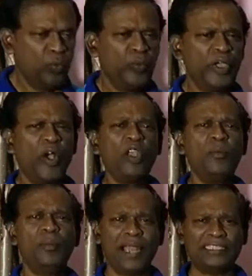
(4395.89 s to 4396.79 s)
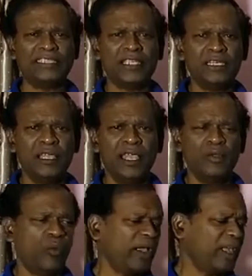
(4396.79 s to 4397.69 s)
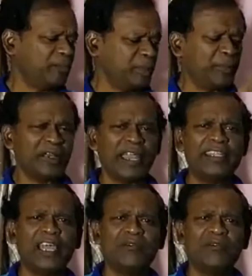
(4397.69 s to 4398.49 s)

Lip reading: We are all blessing, and why are people writing